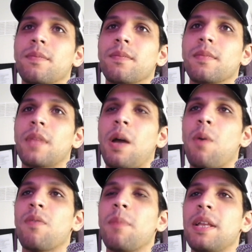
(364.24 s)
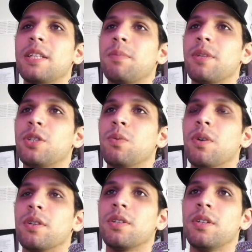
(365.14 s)
However many splits you
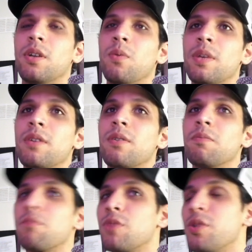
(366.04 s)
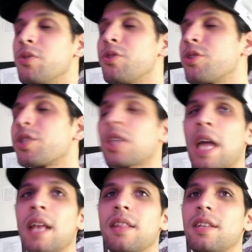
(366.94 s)
want. You know, when you
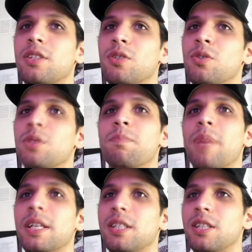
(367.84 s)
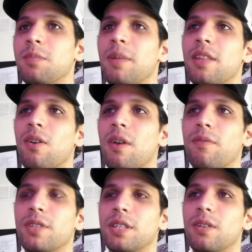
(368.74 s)
scaling this, you basically split on every
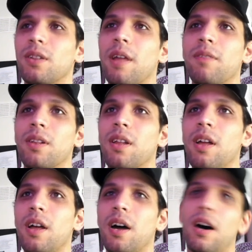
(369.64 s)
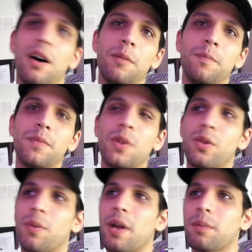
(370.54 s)
single level, all the
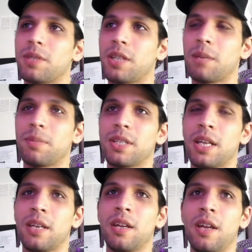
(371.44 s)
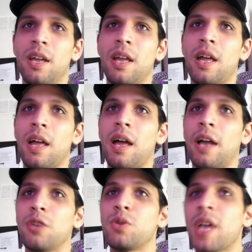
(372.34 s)
way up to 10%. And
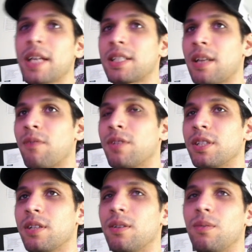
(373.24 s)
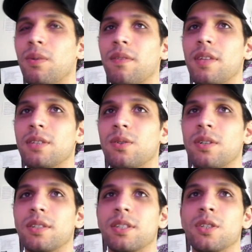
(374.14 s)
you test every single one of these
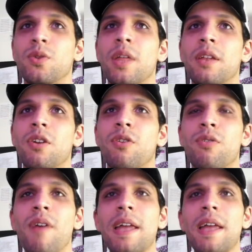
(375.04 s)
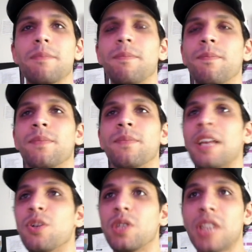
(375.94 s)
audiences. So then you create, and you
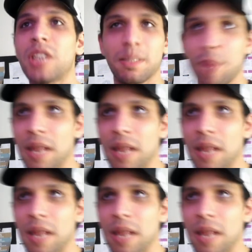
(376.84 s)
can test many